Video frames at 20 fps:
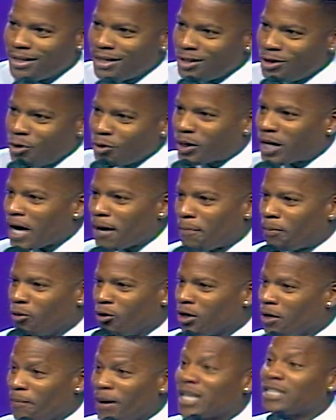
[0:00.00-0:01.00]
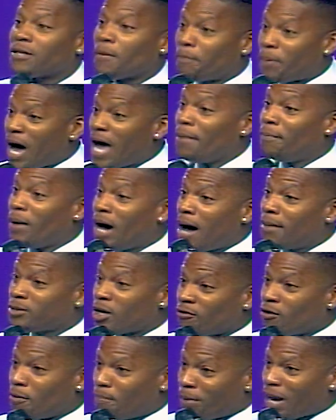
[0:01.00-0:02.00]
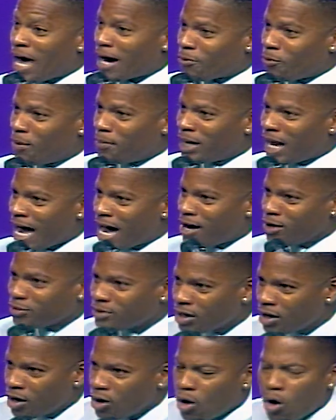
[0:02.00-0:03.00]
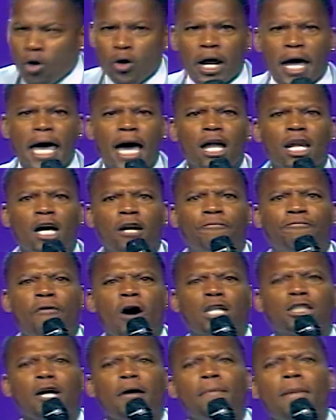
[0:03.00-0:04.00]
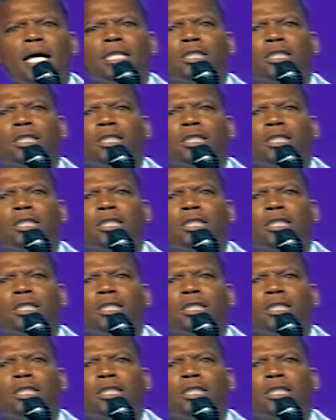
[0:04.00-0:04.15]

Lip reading: You can't pull to make some pipe bombs over a black woman house? Who the hell done fucked up my